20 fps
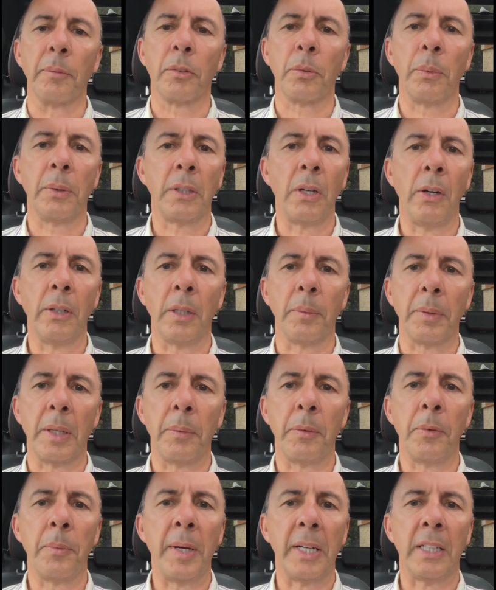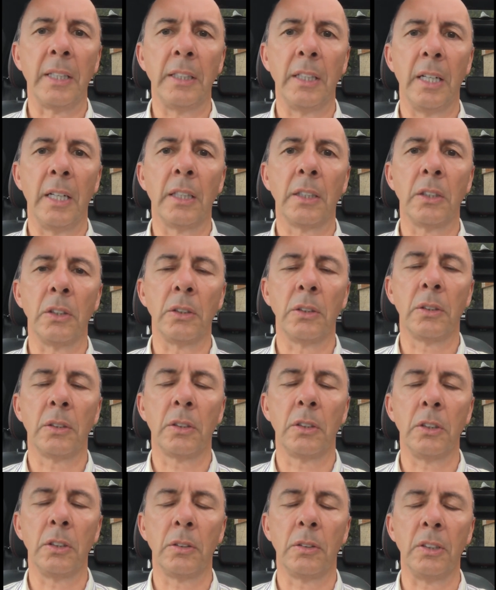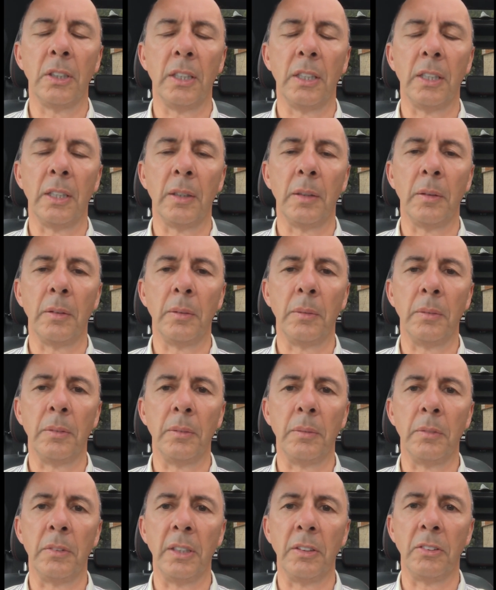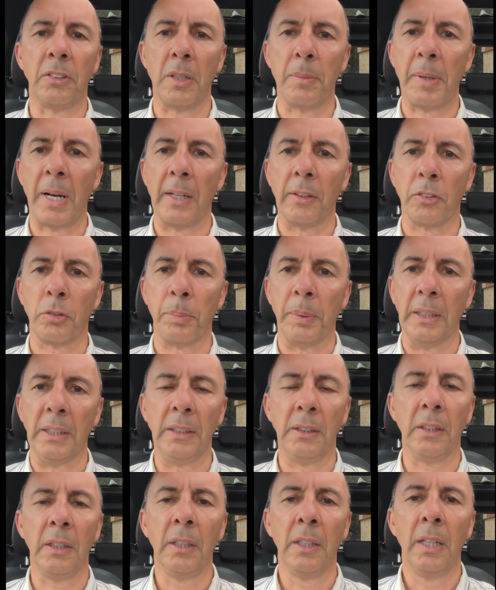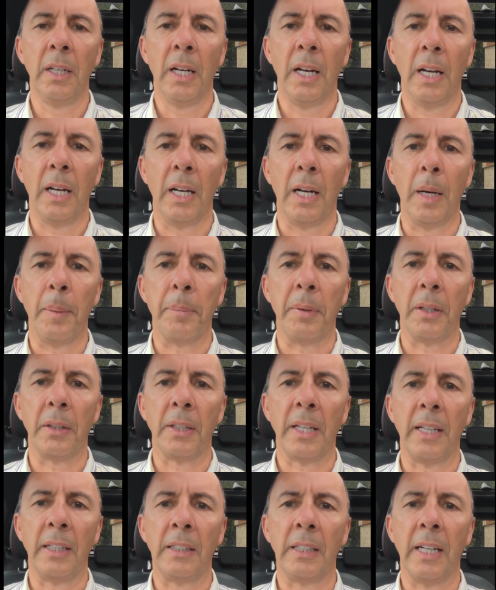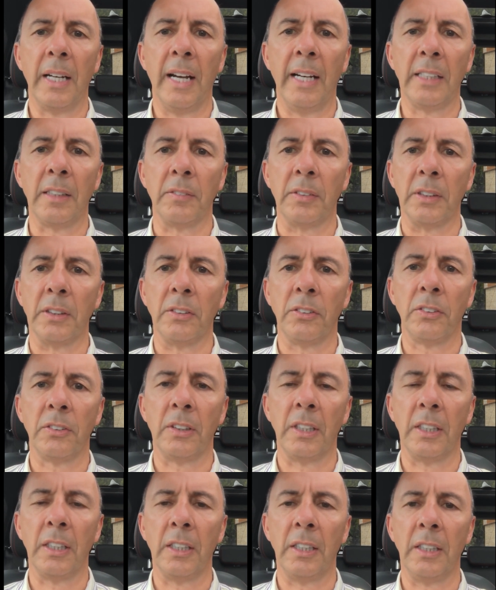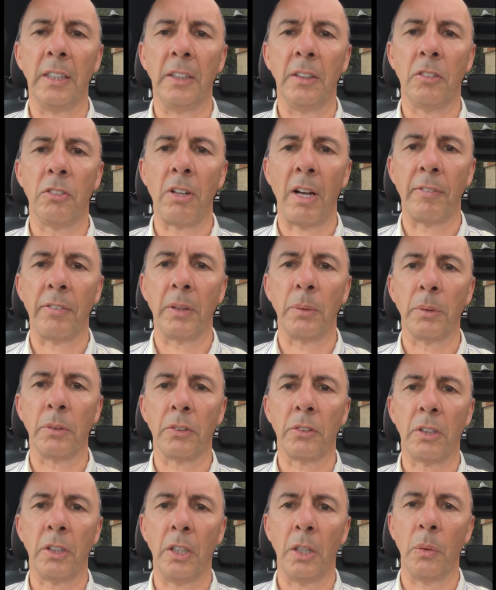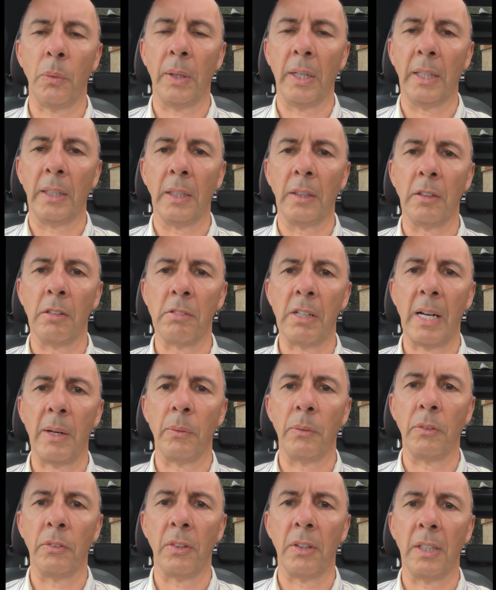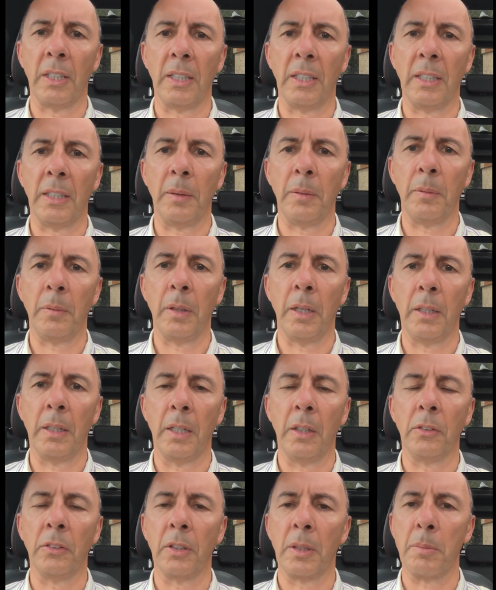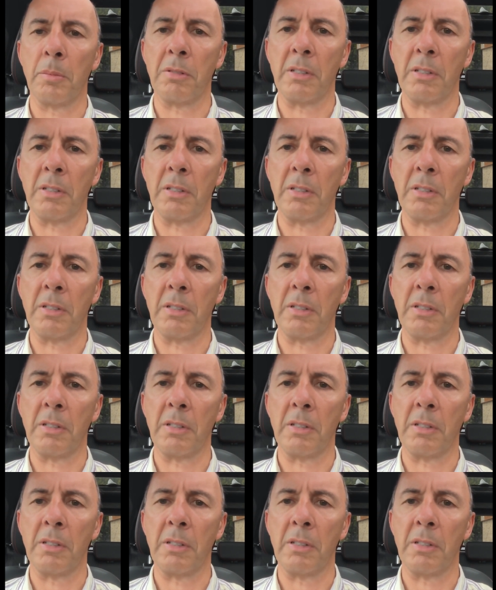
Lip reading: So, we're going up there, we're making a decent amount of speed. But then ahead of us, the traffic was queuing around the under the